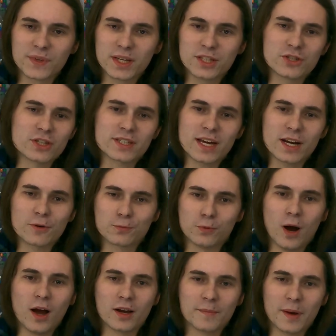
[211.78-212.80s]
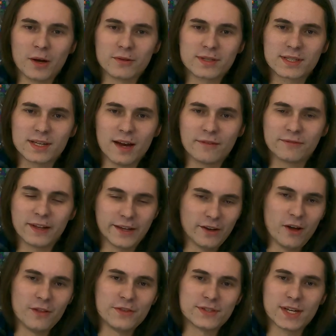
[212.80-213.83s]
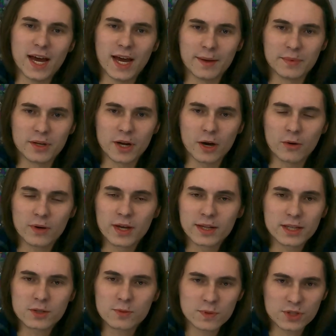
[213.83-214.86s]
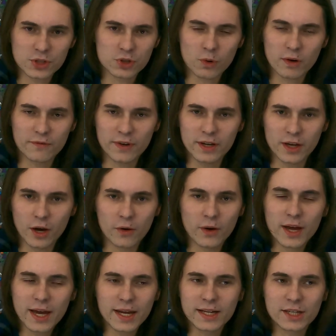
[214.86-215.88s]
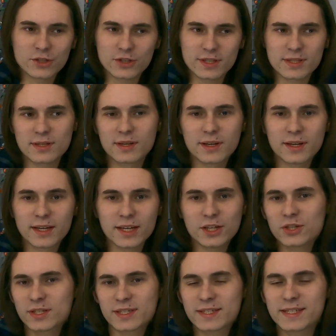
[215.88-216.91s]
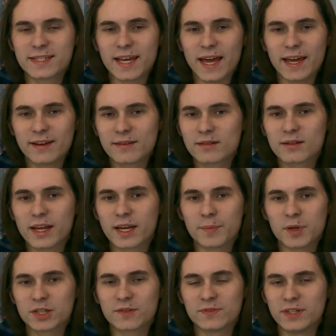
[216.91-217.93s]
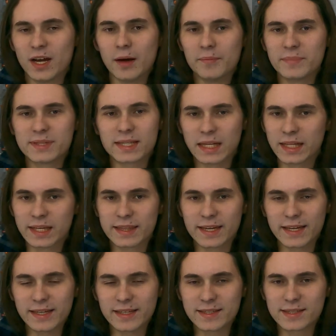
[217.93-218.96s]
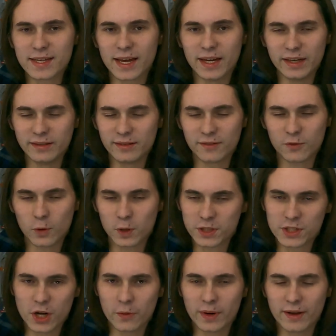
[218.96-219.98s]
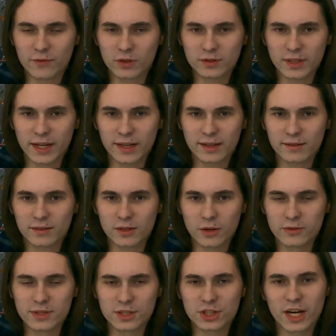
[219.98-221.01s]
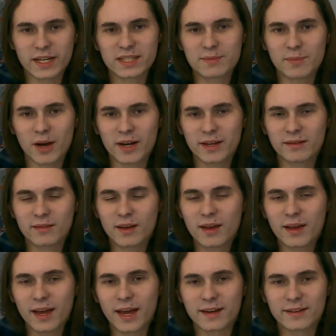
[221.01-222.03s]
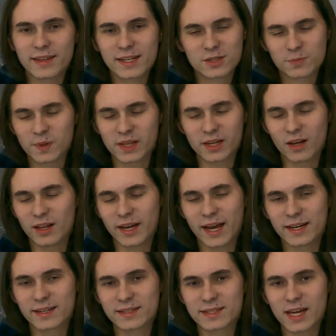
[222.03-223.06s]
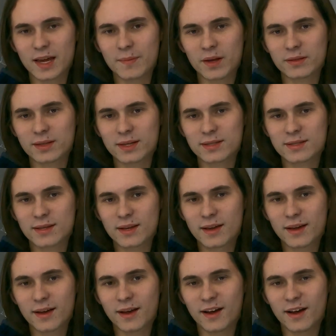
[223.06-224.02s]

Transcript: he's just kind of wrong about stuff all the time, you know? This was a short video, and he just said a bunch of dumb, silly things, and of course no one ever goes and checks him on it. And that's really all I had to say about this.